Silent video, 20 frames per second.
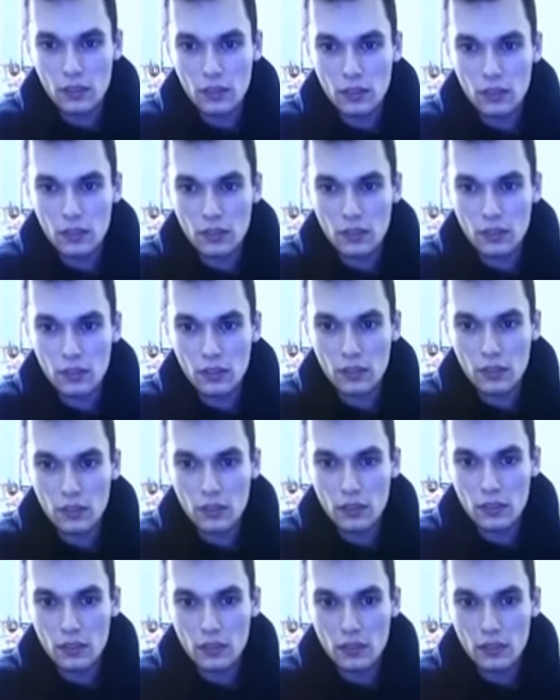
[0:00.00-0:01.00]

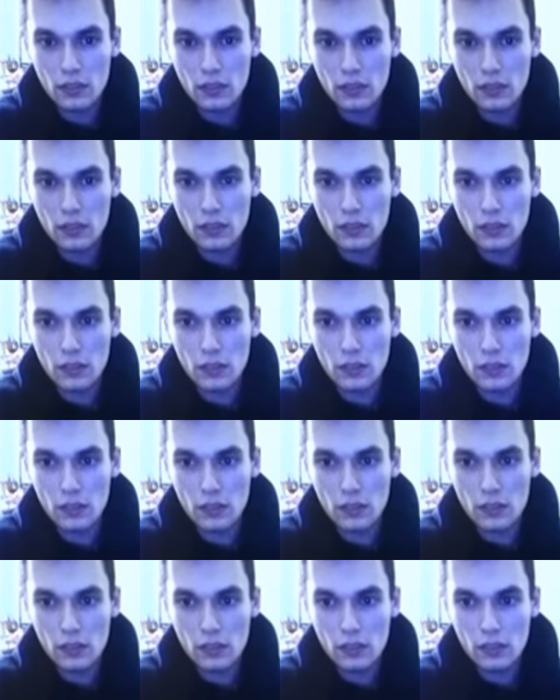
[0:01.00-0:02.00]

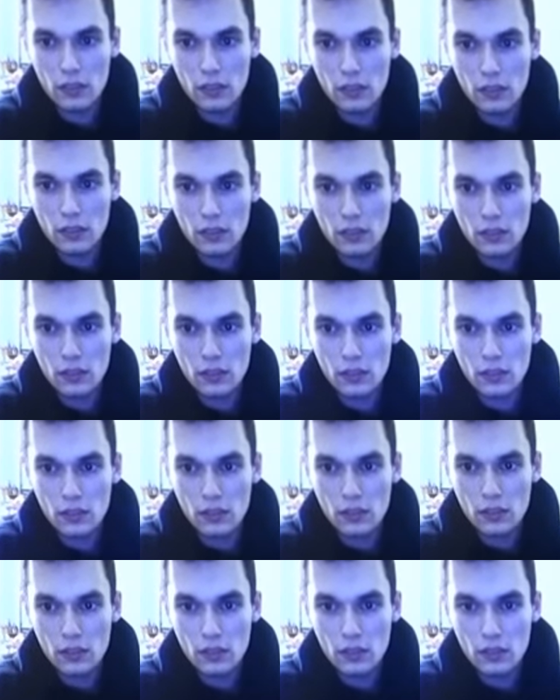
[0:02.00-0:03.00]

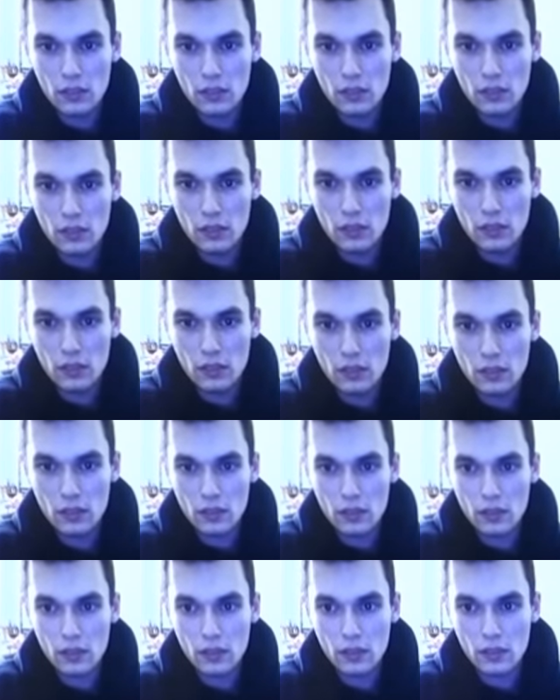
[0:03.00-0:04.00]

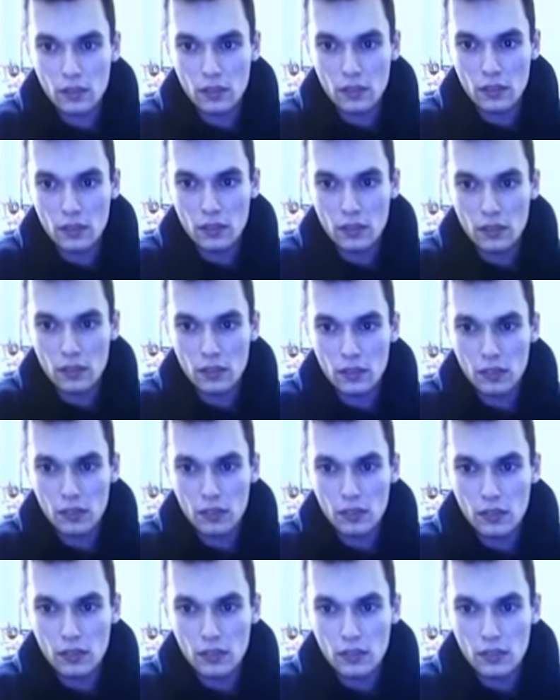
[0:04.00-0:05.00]

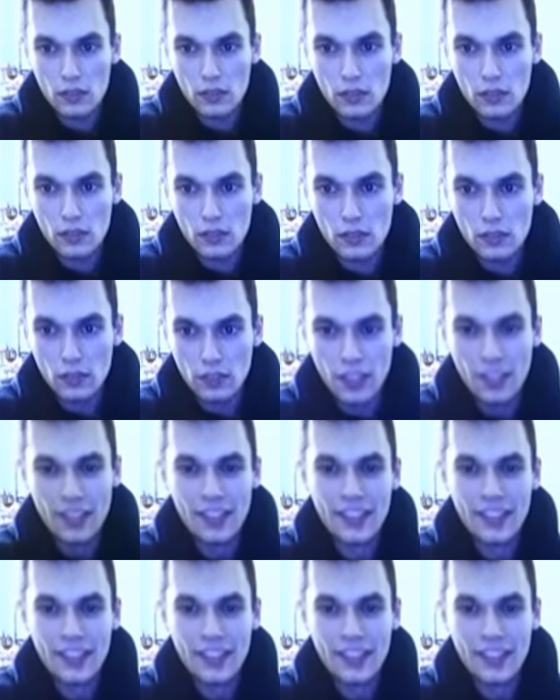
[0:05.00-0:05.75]
[no speech]